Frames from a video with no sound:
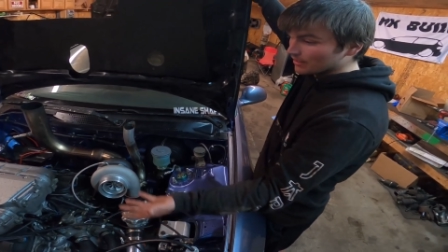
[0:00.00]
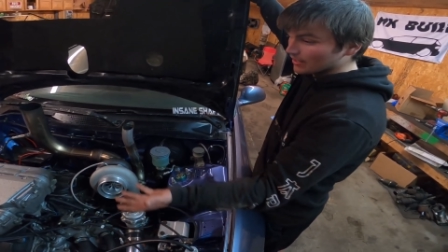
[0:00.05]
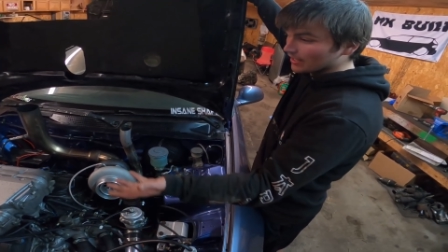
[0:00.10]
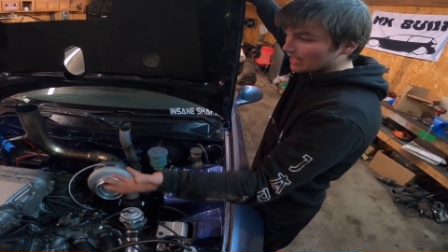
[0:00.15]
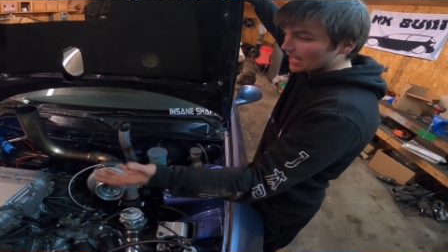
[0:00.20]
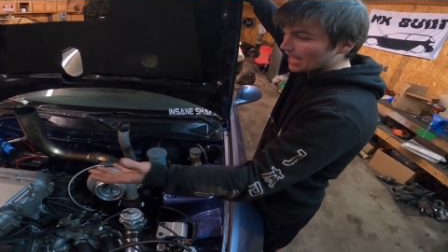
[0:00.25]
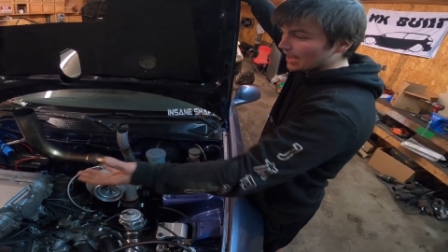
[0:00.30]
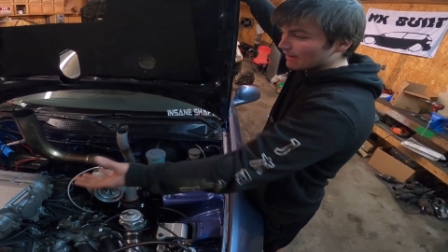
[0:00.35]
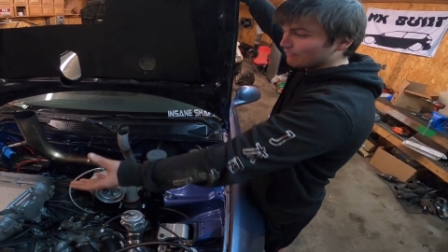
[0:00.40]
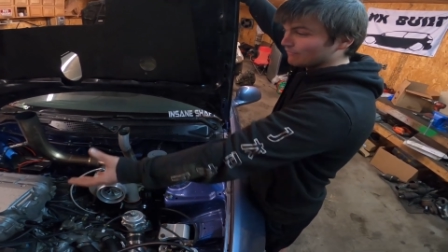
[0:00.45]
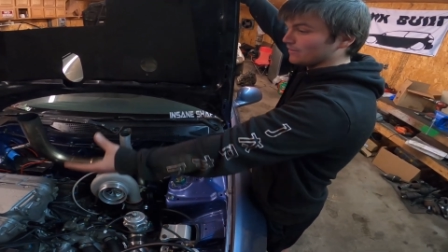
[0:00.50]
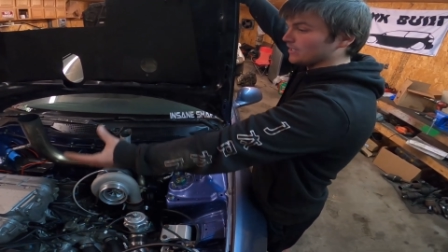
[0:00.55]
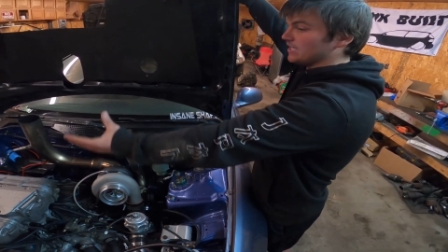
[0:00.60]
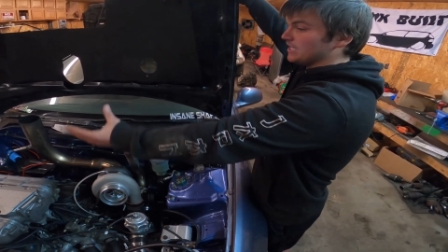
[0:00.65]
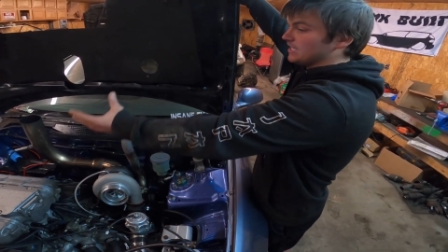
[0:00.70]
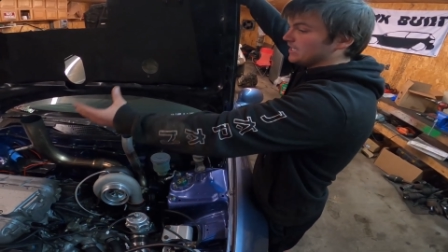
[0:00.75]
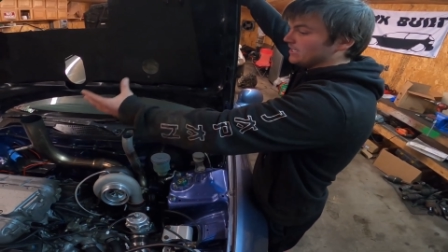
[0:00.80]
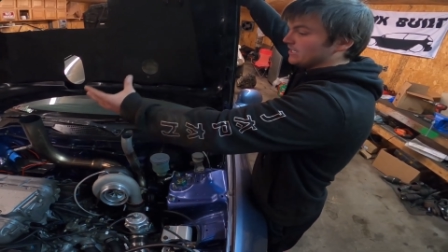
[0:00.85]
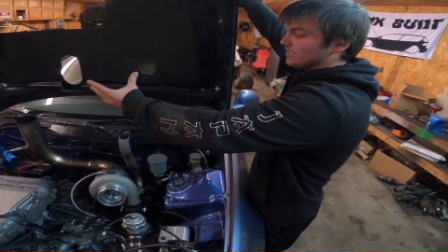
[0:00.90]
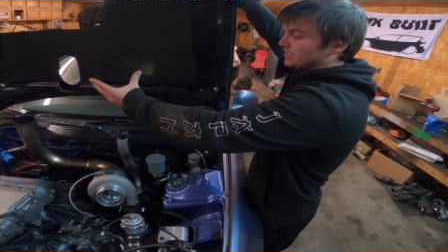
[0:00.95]
but
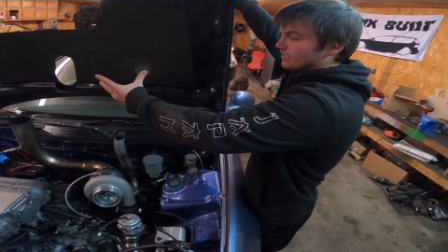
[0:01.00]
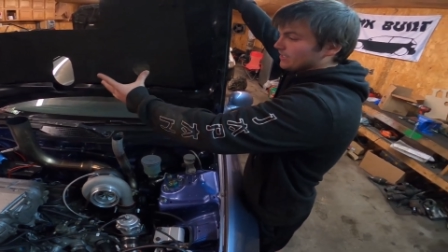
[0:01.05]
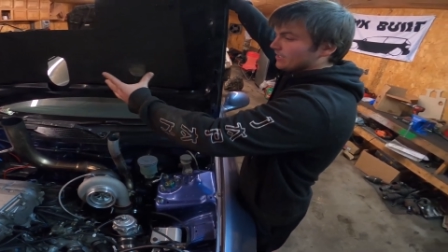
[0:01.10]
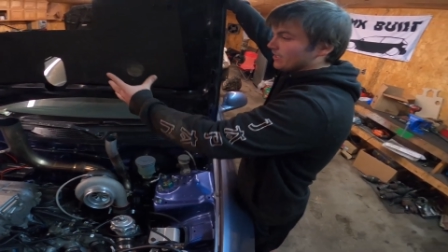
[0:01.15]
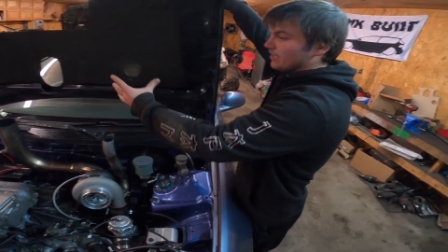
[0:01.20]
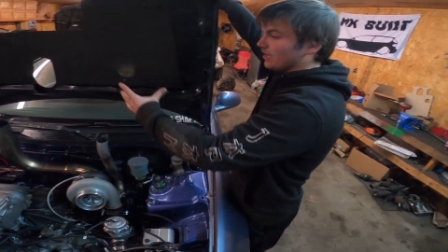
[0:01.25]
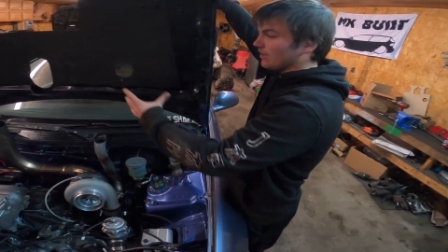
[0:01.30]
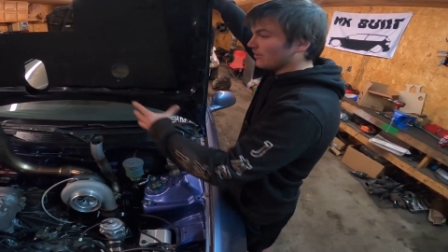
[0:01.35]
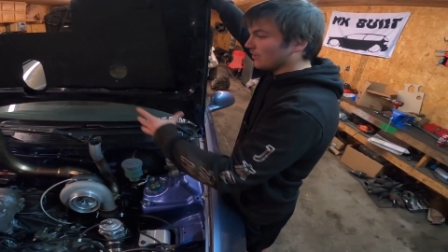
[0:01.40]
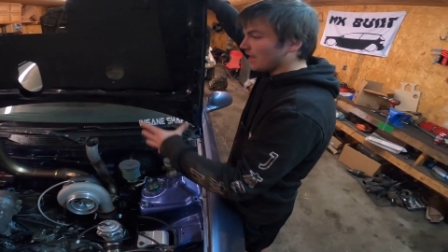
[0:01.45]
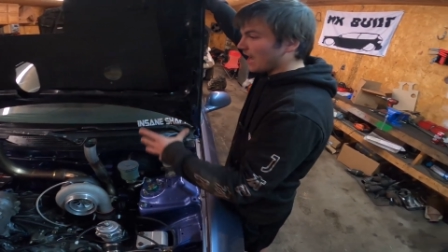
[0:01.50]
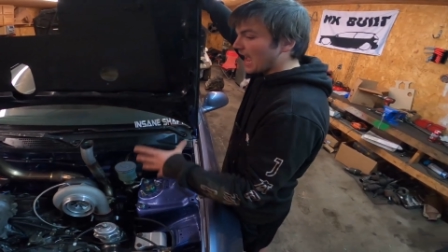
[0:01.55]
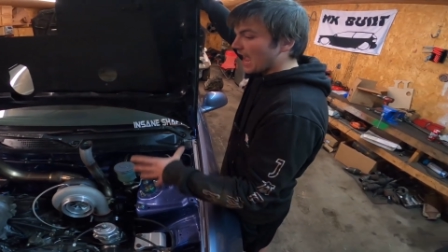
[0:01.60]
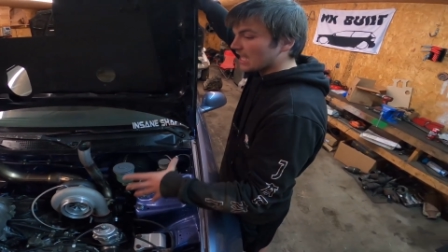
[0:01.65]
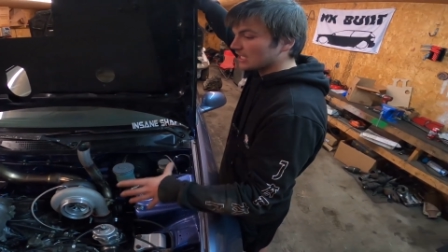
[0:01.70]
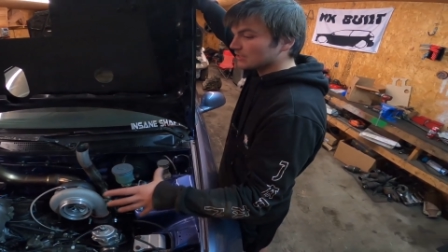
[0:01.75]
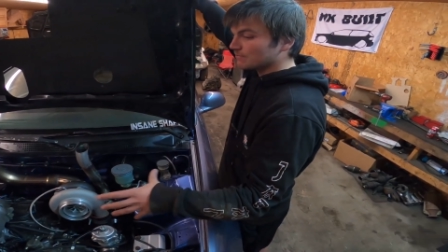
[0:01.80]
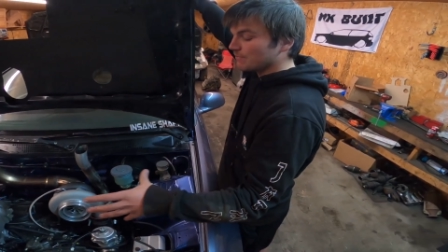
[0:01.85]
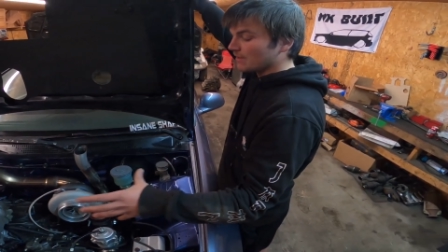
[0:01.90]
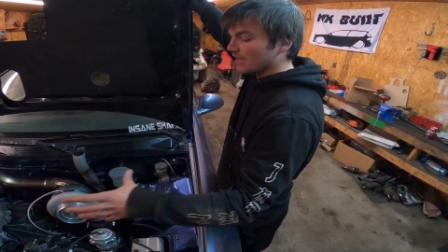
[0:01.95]
every other
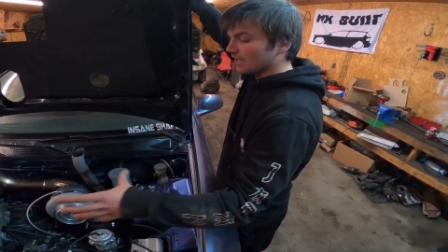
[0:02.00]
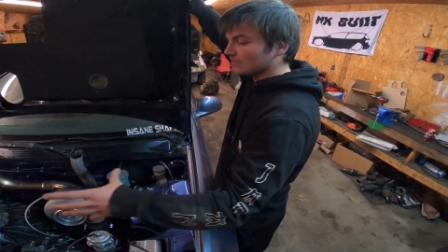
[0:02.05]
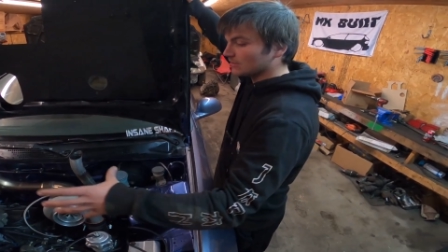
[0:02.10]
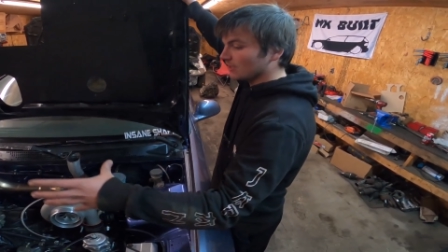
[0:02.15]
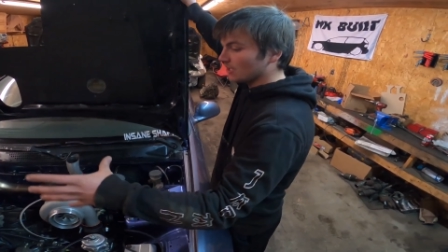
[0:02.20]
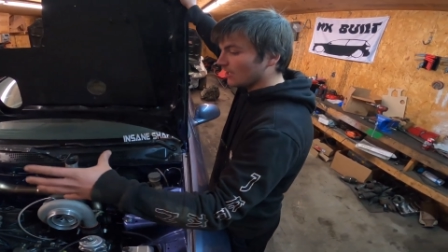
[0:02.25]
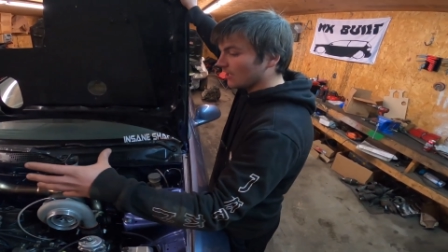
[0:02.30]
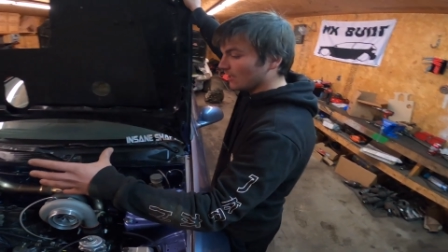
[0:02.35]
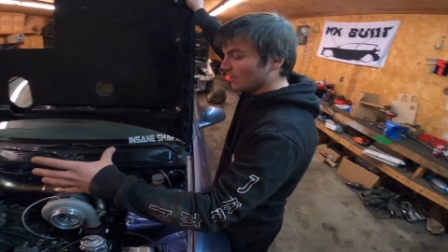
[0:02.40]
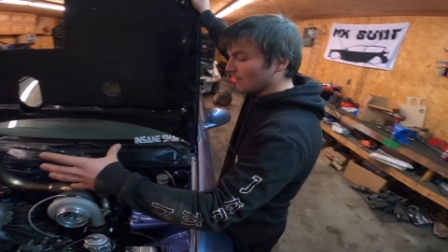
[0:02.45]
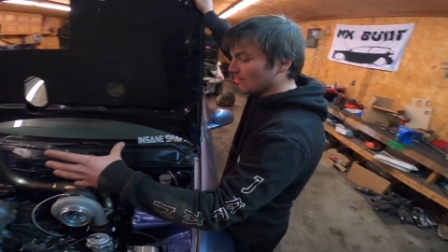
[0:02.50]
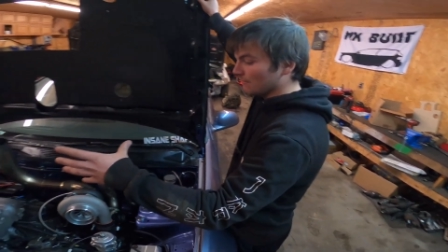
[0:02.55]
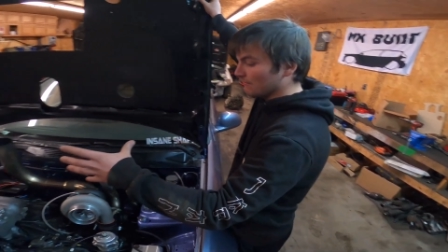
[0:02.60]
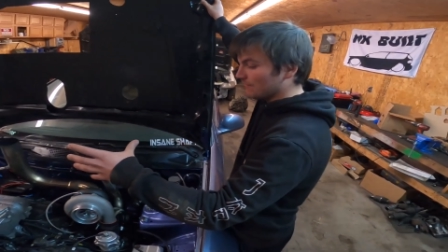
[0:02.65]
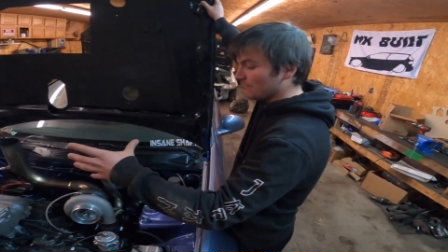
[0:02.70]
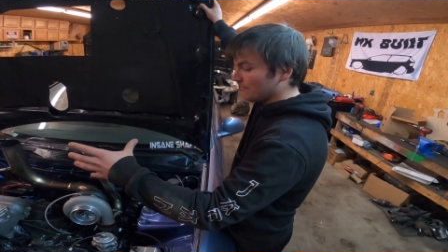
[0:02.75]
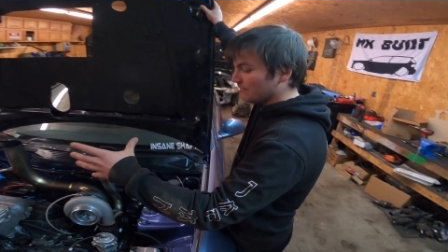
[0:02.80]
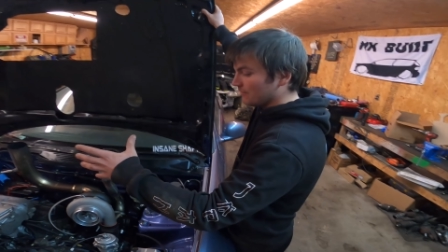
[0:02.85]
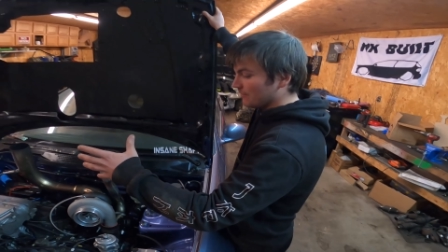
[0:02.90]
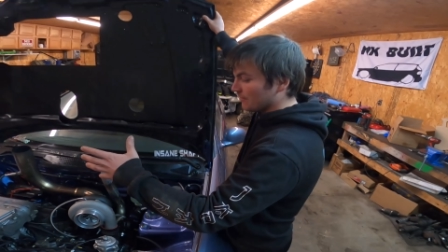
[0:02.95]
aspect of